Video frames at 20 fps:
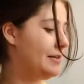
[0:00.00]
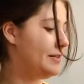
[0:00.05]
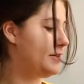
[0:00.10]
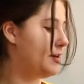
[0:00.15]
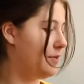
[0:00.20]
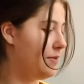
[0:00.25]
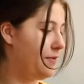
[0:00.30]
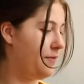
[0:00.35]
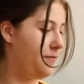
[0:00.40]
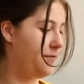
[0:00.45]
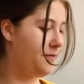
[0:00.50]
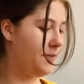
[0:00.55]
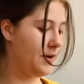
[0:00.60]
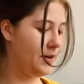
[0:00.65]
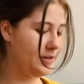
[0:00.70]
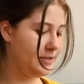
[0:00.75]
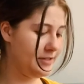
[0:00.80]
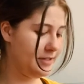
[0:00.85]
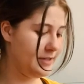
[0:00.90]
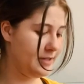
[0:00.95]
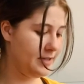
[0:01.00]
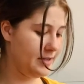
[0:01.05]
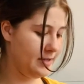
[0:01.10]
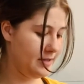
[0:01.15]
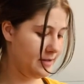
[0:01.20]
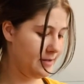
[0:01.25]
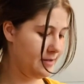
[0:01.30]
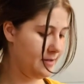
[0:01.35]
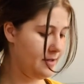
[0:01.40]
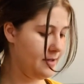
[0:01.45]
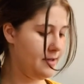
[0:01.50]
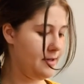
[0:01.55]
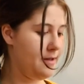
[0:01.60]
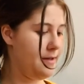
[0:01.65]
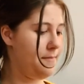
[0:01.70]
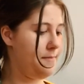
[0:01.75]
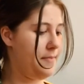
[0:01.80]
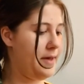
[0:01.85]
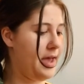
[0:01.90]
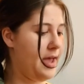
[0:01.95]
So the first
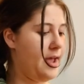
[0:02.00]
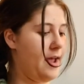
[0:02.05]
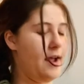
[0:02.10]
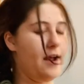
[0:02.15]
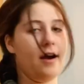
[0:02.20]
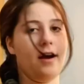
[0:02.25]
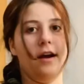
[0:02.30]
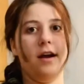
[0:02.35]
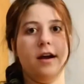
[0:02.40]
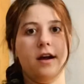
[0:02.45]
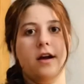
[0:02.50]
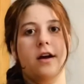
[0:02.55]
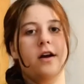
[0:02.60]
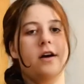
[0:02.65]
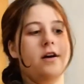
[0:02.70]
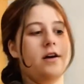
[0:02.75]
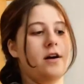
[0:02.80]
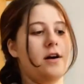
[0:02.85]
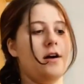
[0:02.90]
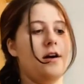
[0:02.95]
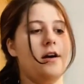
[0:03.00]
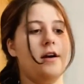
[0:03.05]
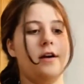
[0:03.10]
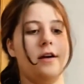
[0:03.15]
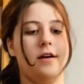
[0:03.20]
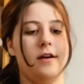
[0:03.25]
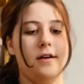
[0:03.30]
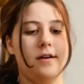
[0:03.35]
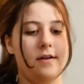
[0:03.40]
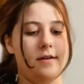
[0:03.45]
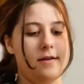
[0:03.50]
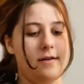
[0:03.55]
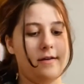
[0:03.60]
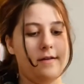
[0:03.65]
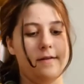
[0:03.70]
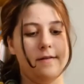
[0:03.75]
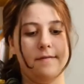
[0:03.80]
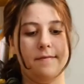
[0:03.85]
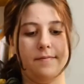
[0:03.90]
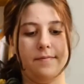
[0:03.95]
pair are
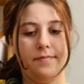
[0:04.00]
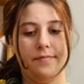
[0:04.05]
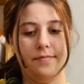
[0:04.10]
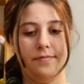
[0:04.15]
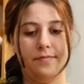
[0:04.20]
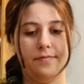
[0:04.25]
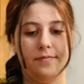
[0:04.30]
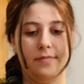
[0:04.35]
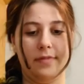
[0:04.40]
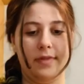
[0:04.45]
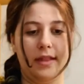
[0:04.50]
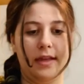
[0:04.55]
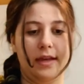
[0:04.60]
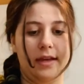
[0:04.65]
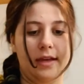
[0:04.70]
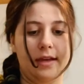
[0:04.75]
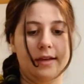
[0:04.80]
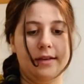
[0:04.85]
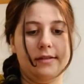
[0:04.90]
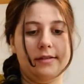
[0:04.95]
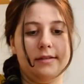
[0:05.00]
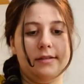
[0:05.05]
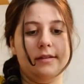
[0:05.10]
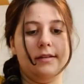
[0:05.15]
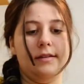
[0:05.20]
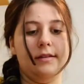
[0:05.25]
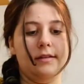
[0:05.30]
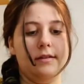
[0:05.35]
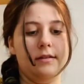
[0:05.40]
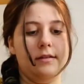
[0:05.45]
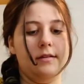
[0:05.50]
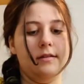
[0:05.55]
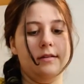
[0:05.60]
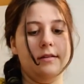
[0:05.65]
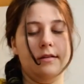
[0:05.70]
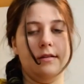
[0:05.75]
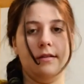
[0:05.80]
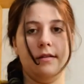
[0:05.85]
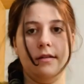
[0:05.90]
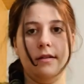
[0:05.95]
these.
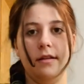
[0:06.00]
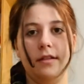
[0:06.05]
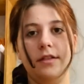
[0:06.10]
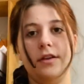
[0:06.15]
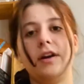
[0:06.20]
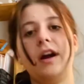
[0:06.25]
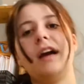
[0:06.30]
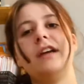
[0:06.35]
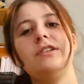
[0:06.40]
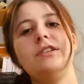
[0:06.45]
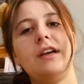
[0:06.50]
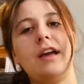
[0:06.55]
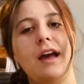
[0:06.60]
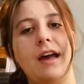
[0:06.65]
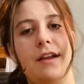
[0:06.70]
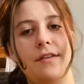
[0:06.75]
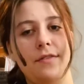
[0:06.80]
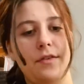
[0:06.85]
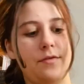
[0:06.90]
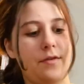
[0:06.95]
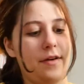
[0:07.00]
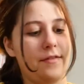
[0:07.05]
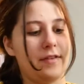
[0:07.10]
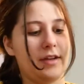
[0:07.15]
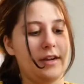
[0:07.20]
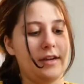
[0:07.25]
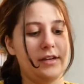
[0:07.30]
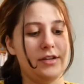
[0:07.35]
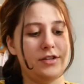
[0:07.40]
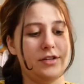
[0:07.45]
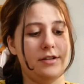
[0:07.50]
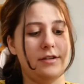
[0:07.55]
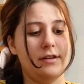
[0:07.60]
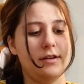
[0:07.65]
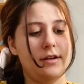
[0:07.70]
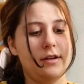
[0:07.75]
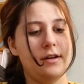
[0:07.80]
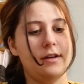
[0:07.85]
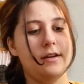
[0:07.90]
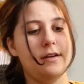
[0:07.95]
They're actually kind of in rough condition,
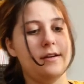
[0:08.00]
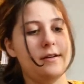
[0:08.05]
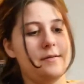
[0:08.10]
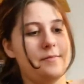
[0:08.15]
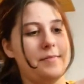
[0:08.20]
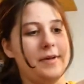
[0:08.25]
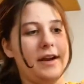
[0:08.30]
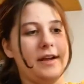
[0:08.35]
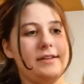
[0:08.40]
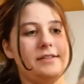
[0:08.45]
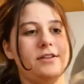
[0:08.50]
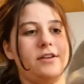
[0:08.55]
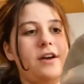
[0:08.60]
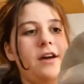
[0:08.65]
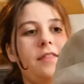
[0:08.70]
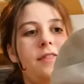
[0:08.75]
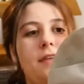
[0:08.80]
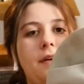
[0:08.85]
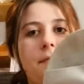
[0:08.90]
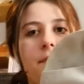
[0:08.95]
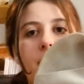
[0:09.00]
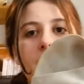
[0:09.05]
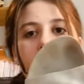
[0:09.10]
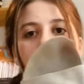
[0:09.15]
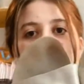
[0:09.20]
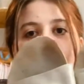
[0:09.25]
but I still got them.